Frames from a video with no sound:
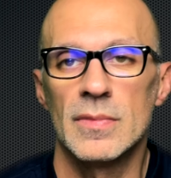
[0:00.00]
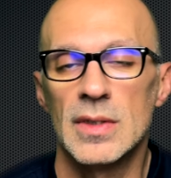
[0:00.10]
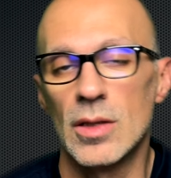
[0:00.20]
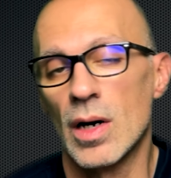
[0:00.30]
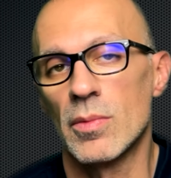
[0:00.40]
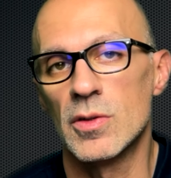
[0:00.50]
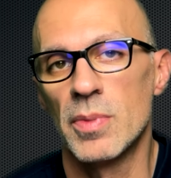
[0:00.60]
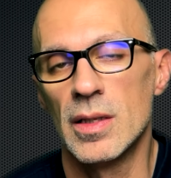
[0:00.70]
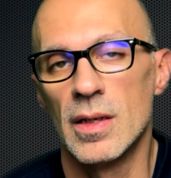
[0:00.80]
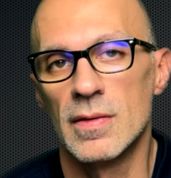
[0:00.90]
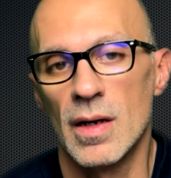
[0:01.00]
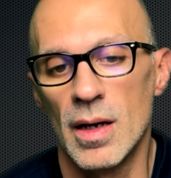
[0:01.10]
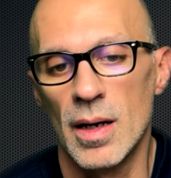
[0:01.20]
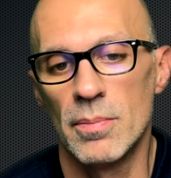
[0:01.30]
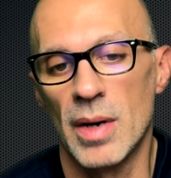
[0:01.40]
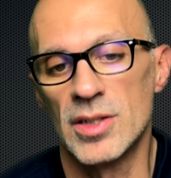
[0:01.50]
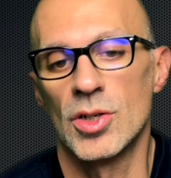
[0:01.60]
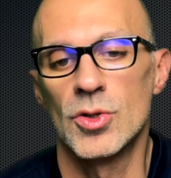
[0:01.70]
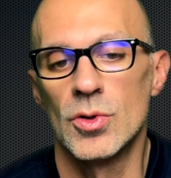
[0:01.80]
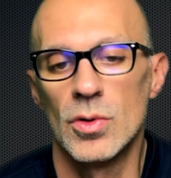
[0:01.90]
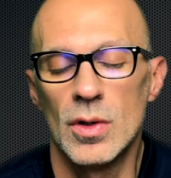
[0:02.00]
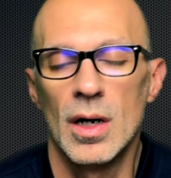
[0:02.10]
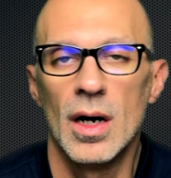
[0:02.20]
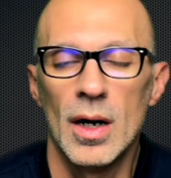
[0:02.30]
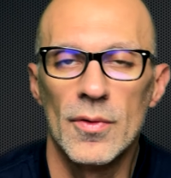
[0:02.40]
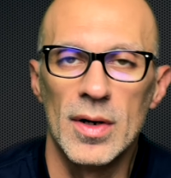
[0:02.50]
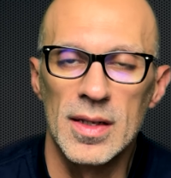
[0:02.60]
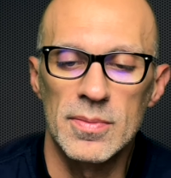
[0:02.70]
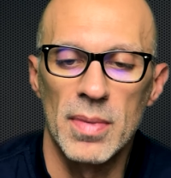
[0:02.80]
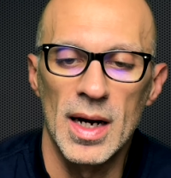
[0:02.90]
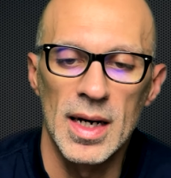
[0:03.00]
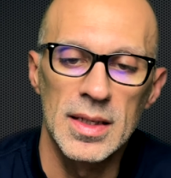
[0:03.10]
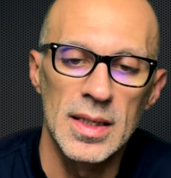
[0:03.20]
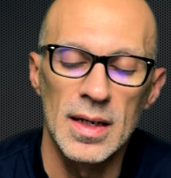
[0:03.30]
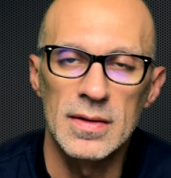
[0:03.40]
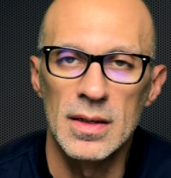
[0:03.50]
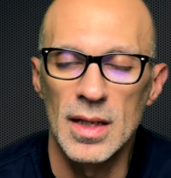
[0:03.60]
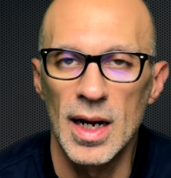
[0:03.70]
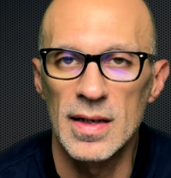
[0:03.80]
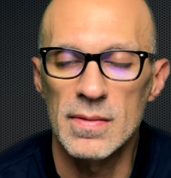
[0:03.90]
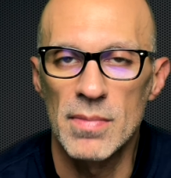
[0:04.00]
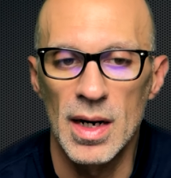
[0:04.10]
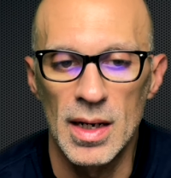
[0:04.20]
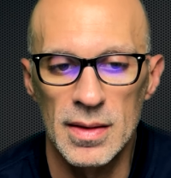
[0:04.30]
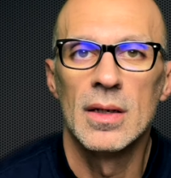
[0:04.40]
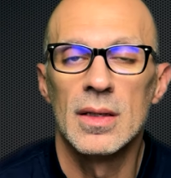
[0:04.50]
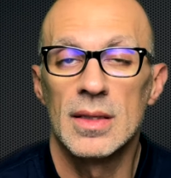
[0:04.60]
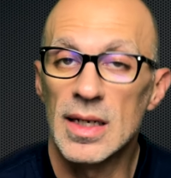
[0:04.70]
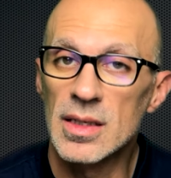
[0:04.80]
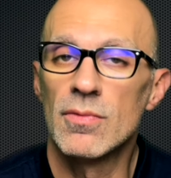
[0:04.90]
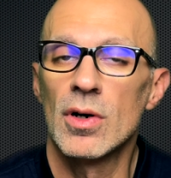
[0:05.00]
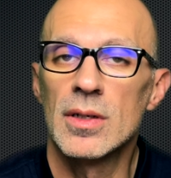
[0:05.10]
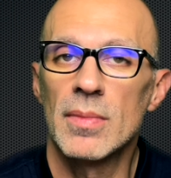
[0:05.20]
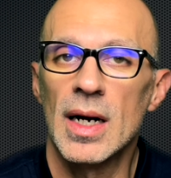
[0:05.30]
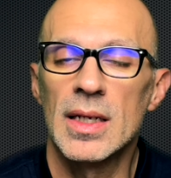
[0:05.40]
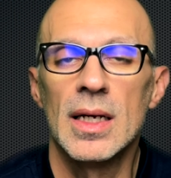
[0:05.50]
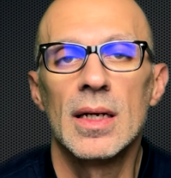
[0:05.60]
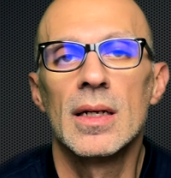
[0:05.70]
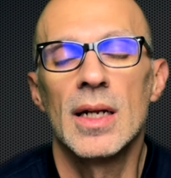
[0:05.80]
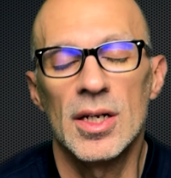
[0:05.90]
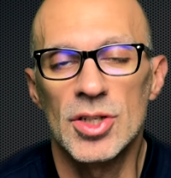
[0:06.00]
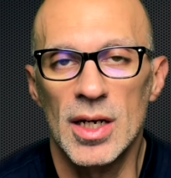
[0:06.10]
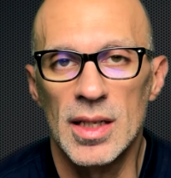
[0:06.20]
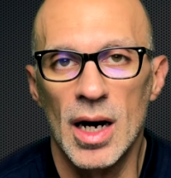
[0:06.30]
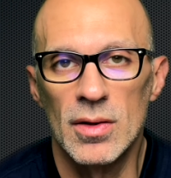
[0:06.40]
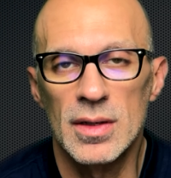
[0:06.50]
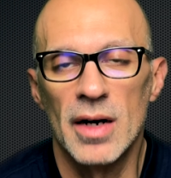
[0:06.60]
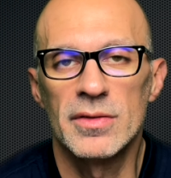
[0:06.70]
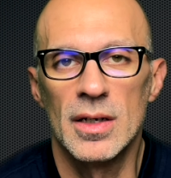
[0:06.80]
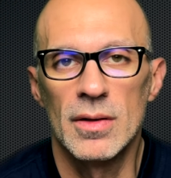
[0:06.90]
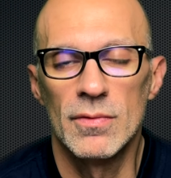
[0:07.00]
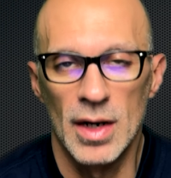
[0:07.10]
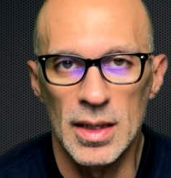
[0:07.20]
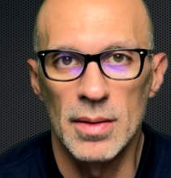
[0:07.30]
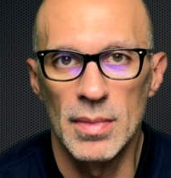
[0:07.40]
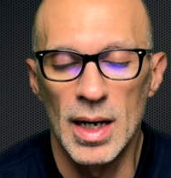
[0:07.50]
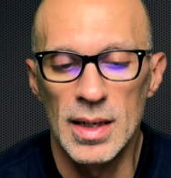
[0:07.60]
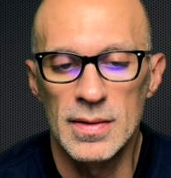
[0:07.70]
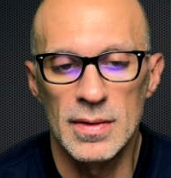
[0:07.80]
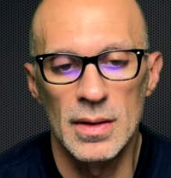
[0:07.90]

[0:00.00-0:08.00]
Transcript: The Duramo Speed is a budget shoe uh, released by Adidas in the last month. Does it worth the money? Let's check it out after 100 miles.